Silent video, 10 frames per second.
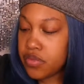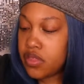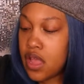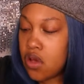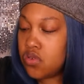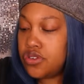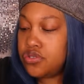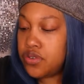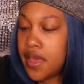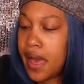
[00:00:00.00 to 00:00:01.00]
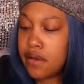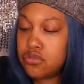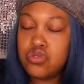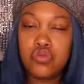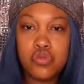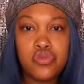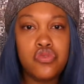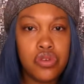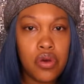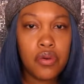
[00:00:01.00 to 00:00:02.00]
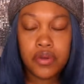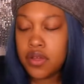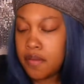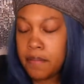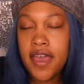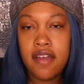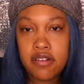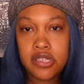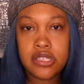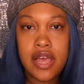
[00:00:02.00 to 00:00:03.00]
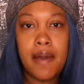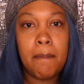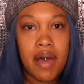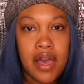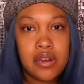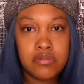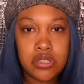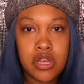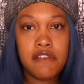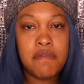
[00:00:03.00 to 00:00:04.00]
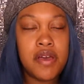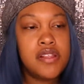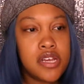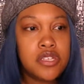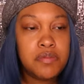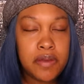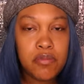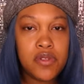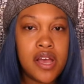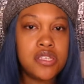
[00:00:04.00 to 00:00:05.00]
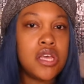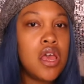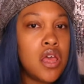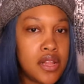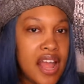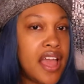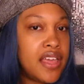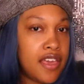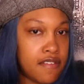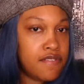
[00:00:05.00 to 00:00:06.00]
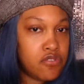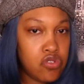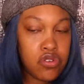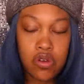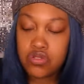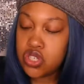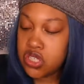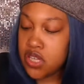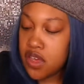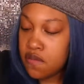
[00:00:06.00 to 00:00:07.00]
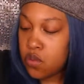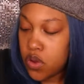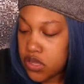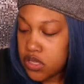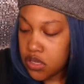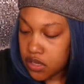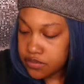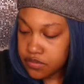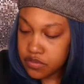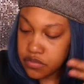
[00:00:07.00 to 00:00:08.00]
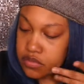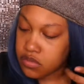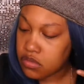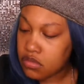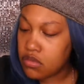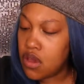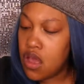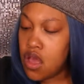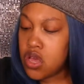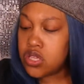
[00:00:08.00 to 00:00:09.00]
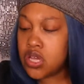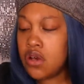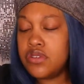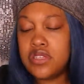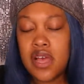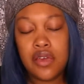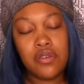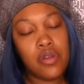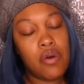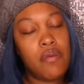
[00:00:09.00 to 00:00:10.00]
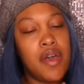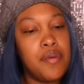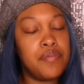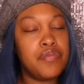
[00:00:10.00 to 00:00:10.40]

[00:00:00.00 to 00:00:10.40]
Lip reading: Not only do they have two, good parents that buy them stuff, but there's people that give, just give willingly. So I was like, you know what?